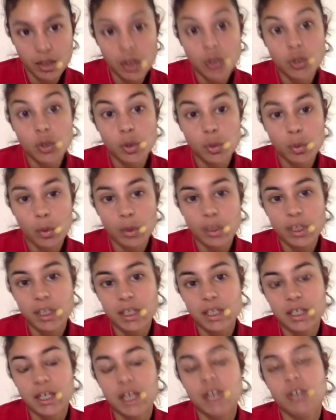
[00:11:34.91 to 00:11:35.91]
To what
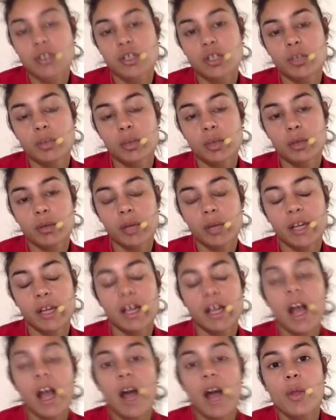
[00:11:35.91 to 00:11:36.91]
extent do you agree?
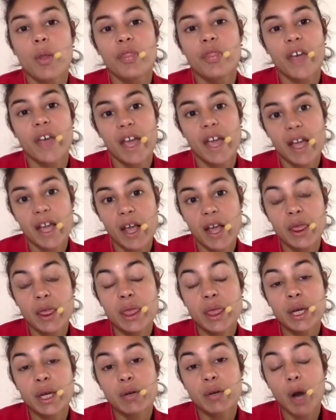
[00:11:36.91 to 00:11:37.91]

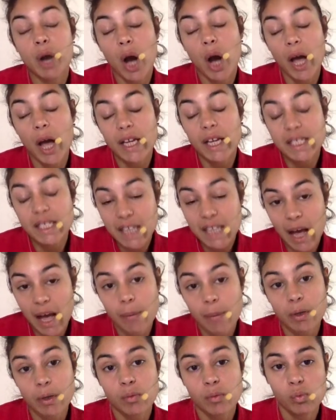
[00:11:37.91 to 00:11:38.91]
The
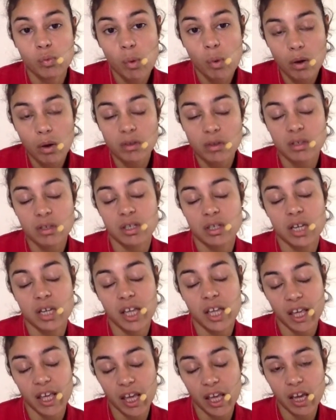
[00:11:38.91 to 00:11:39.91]
examiner wants to
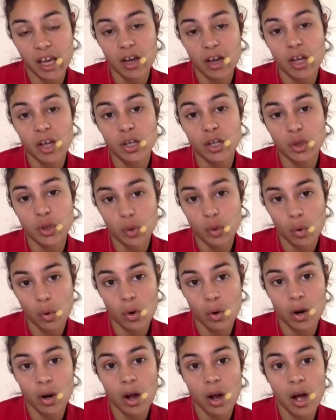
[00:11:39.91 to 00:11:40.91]
hear
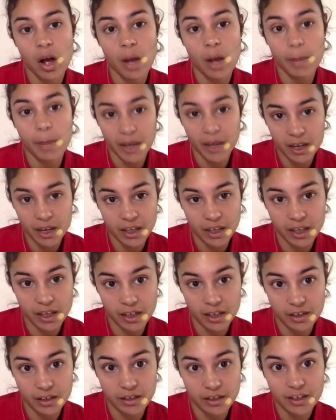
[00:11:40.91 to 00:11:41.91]
your
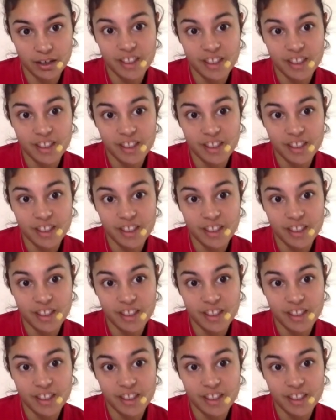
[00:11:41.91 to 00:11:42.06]
opinion.